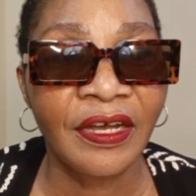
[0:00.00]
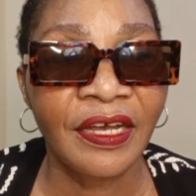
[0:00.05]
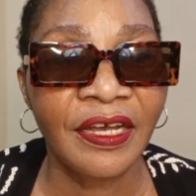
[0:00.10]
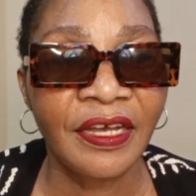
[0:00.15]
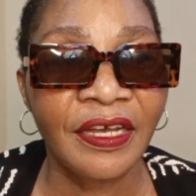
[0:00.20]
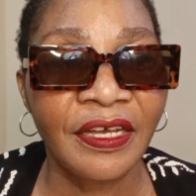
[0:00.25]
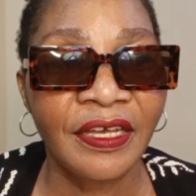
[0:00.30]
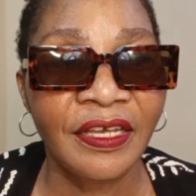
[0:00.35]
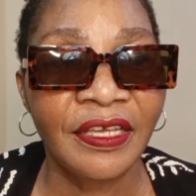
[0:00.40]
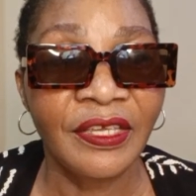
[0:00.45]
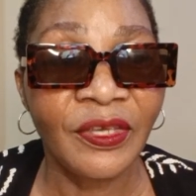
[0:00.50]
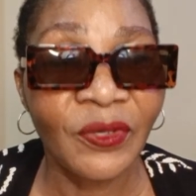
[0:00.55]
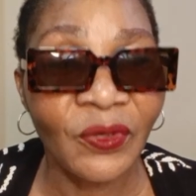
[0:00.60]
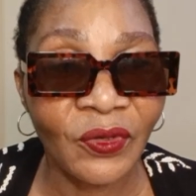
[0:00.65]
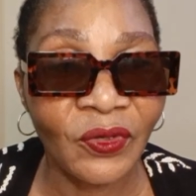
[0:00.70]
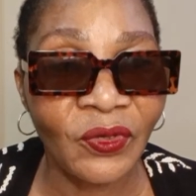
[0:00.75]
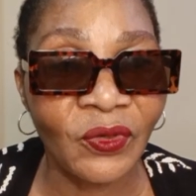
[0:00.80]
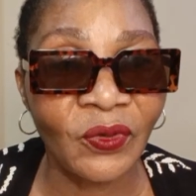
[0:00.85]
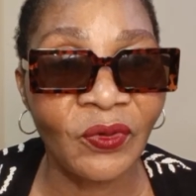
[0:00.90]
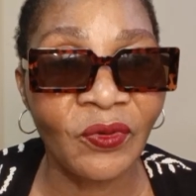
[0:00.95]

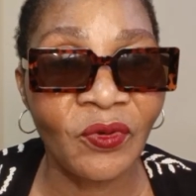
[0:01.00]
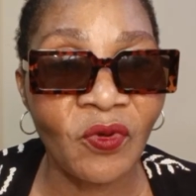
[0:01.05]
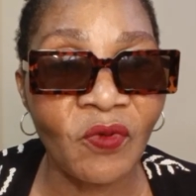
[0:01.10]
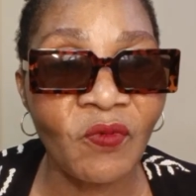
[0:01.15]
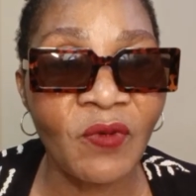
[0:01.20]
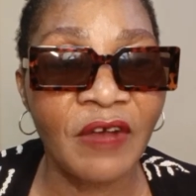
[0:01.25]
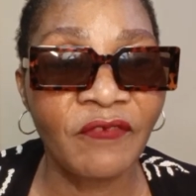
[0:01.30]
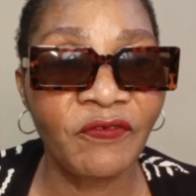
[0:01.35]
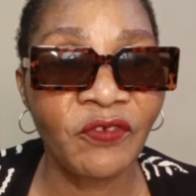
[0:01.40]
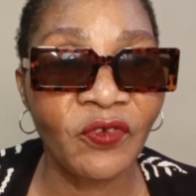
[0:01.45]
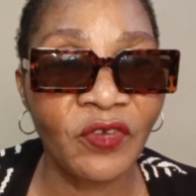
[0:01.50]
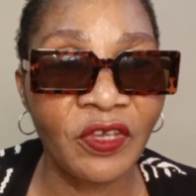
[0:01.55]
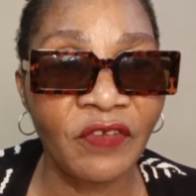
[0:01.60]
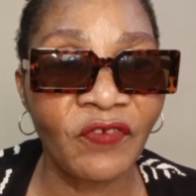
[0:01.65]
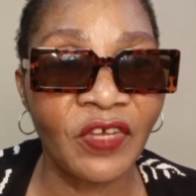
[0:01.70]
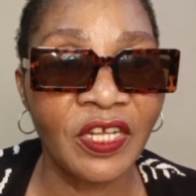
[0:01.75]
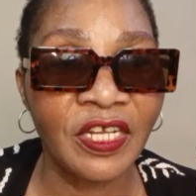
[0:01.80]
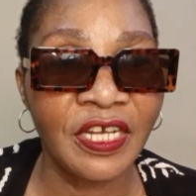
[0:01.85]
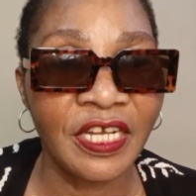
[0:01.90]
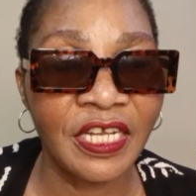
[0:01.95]
You whom have you given
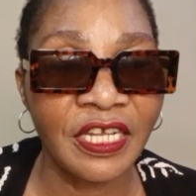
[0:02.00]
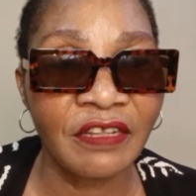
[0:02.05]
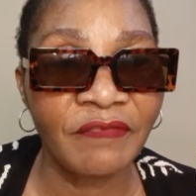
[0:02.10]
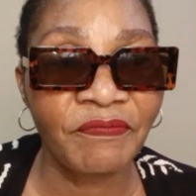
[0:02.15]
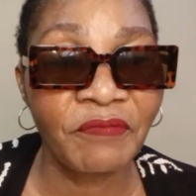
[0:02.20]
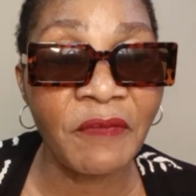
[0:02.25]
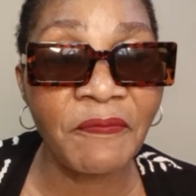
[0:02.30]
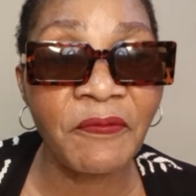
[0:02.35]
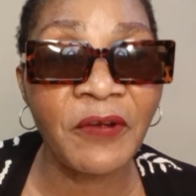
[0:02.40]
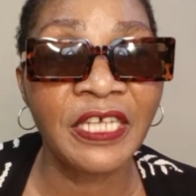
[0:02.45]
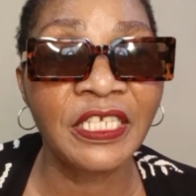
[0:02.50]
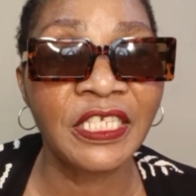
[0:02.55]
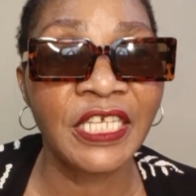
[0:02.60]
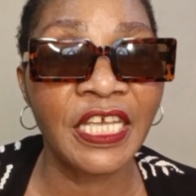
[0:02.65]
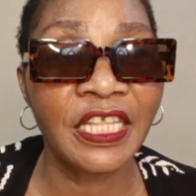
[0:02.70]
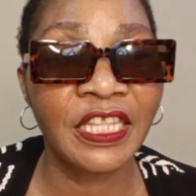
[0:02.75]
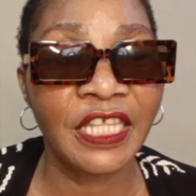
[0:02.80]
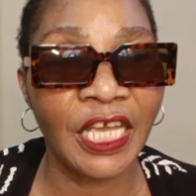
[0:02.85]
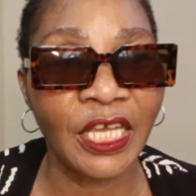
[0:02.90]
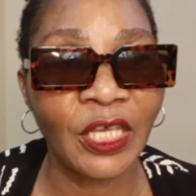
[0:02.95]
green? People are saying
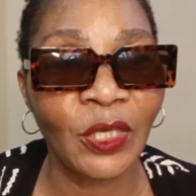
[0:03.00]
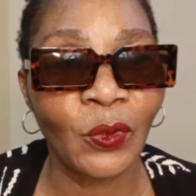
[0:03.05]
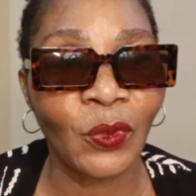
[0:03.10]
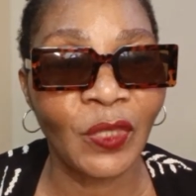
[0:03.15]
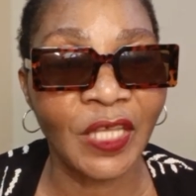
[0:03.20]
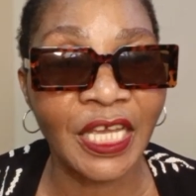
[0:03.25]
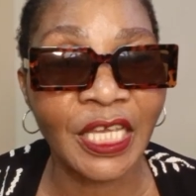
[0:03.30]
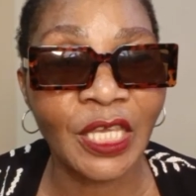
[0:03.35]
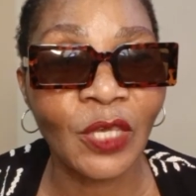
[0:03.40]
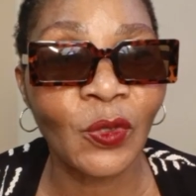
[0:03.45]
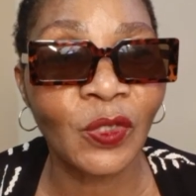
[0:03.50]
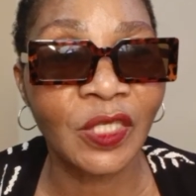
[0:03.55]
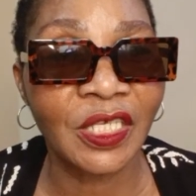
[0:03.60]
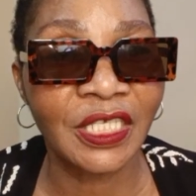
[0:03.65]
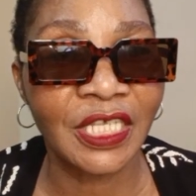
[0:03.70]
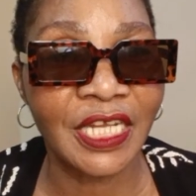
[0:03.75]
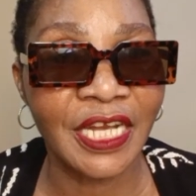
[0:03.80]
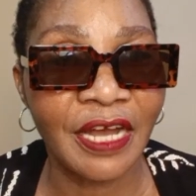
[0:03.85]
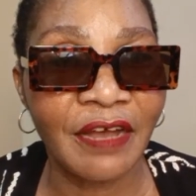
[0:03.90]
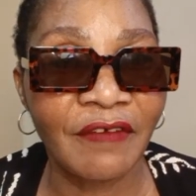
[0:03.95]
thank you. Thank you is
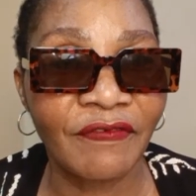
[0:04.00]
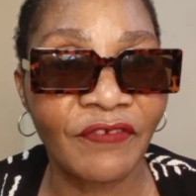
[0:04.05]
enough.